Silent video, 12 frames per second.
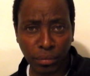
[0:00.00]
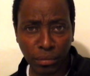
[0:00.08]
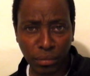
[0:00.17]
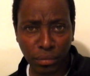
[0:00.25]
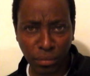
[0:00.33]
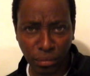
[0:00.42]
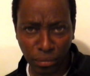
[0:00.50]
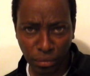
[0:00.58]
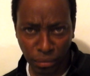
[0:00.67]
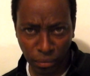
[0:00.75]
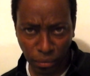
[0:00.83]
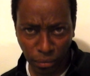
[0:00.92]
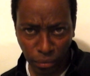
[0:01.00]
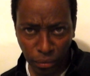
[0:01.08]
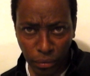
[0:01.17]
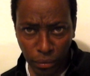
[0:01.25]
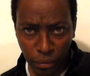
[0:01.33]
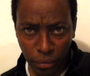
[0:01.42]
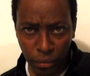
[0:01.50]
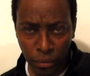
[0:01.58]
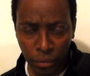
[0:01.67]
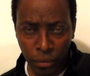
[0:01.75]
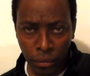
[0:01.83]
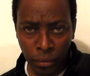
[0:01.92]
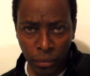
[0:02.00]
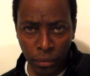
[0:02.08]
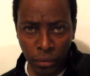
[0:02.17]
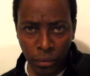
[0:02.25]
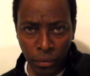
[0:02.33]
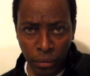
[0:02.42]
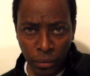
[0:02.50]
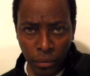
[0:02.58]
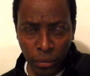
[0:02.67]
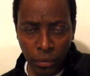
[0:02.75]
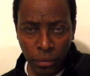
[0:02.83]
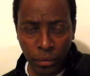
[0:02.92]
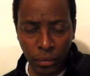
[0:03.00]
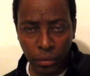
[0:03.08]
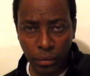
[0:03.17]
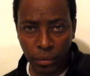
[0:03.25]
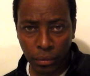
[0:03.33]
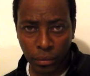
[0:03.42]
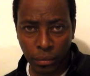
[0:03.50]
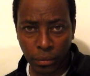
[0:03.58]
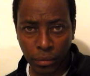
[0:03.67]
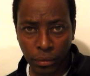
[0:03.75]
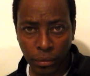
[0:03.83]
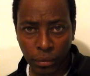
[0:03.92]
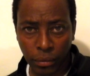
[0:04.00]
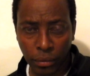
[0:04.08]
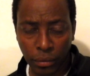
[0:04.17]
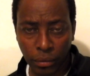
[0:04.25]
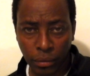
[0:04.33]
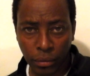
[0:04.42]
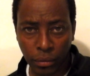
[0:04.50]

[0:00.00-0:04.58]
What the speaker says: (silence)